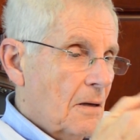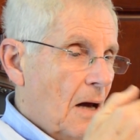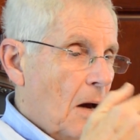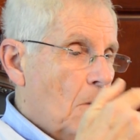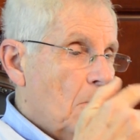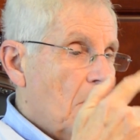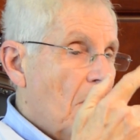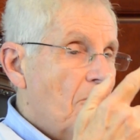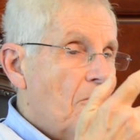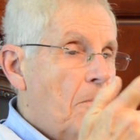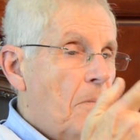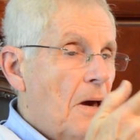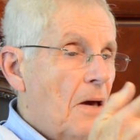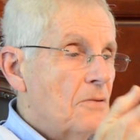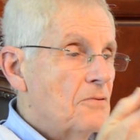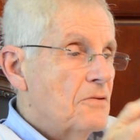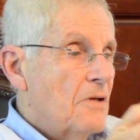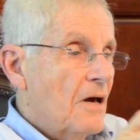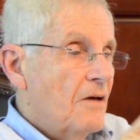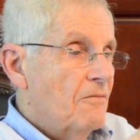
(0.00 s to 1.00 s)
I will have a
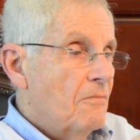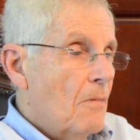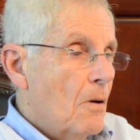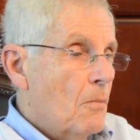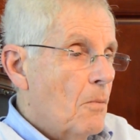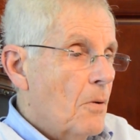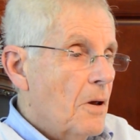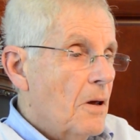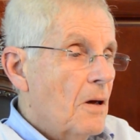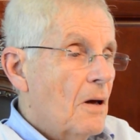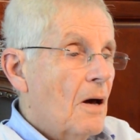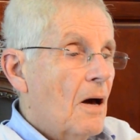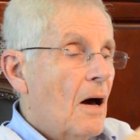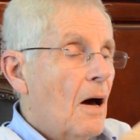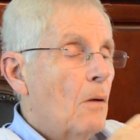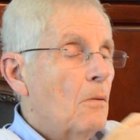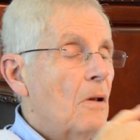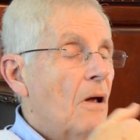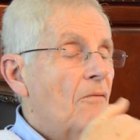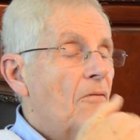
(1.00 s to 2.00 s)
past life memory.
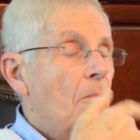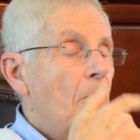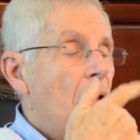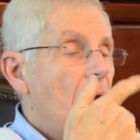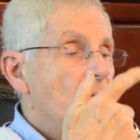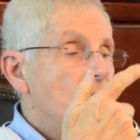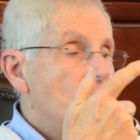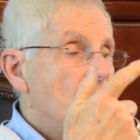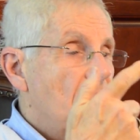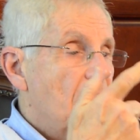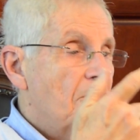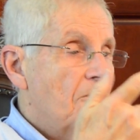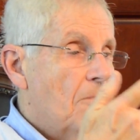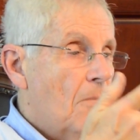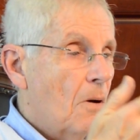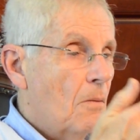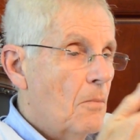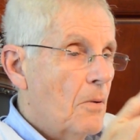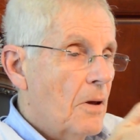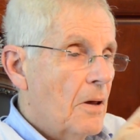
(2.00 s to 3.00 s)
I will have a past life
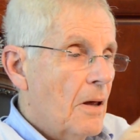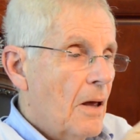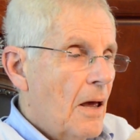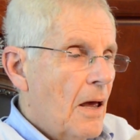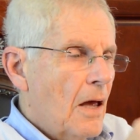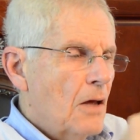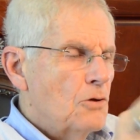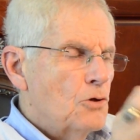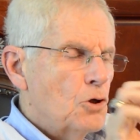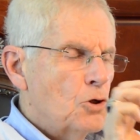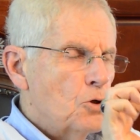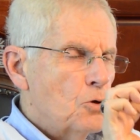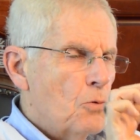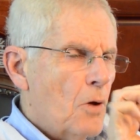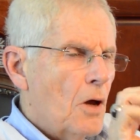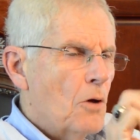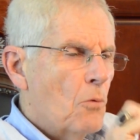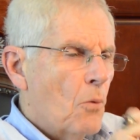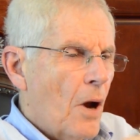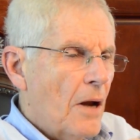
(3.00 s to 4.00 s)
memory. It's a
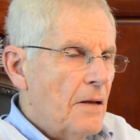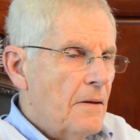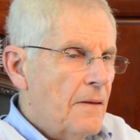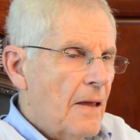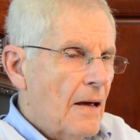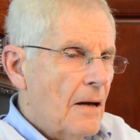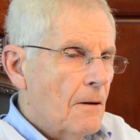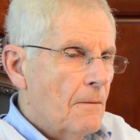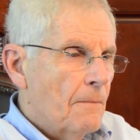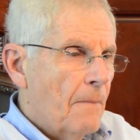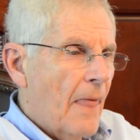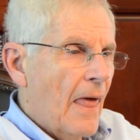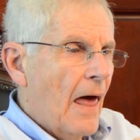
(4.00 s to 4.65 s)
shred. Write it down.